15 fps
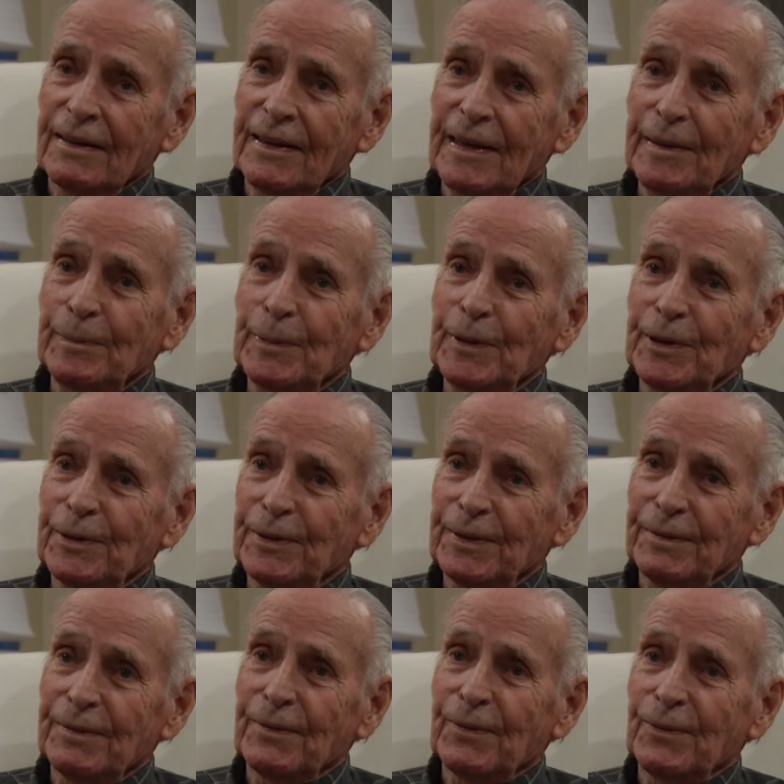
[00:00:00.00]
Keplar,
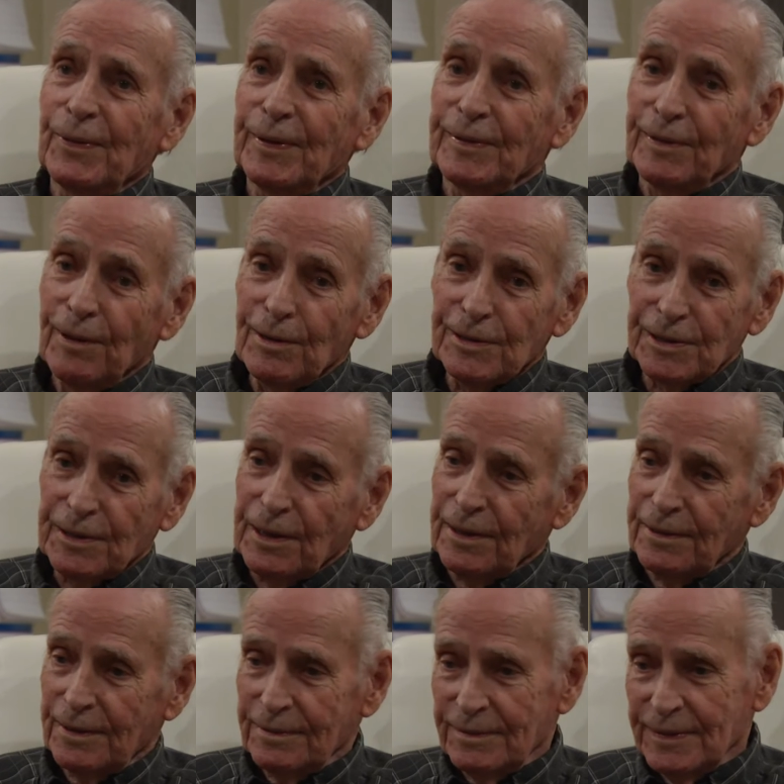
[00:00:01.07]
we lost
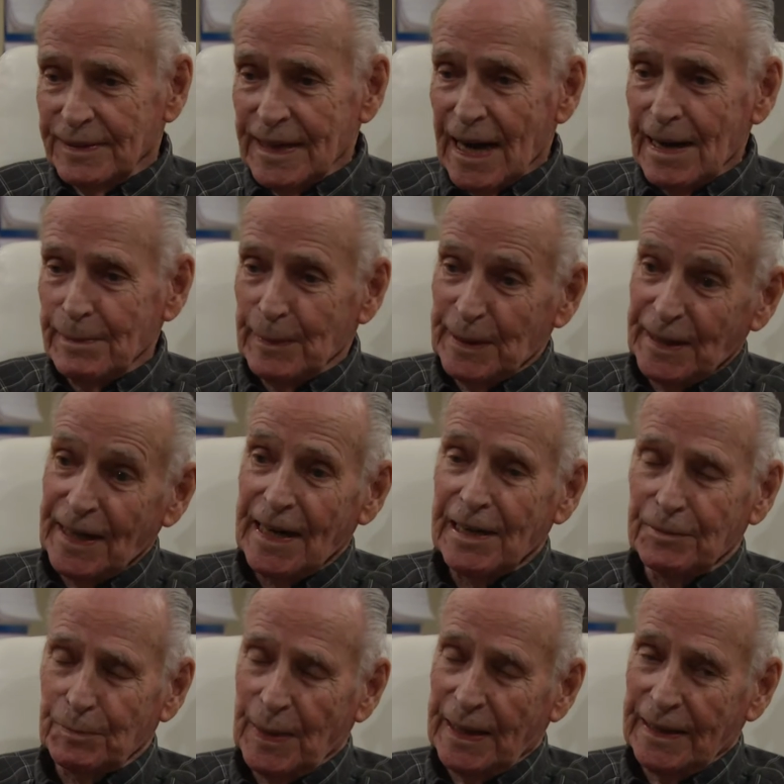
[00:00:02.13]
our Diamond
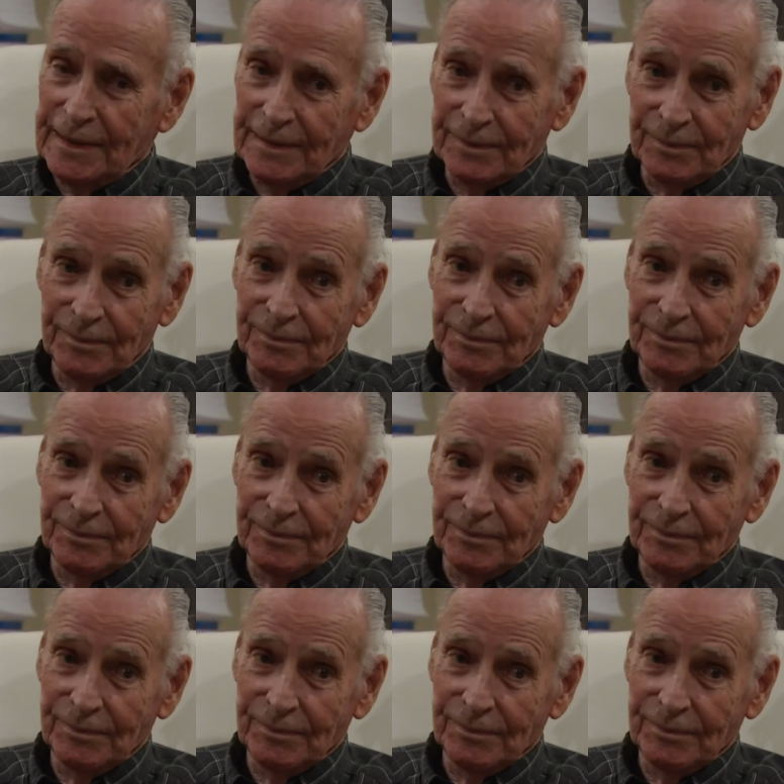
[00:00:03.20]
Down man.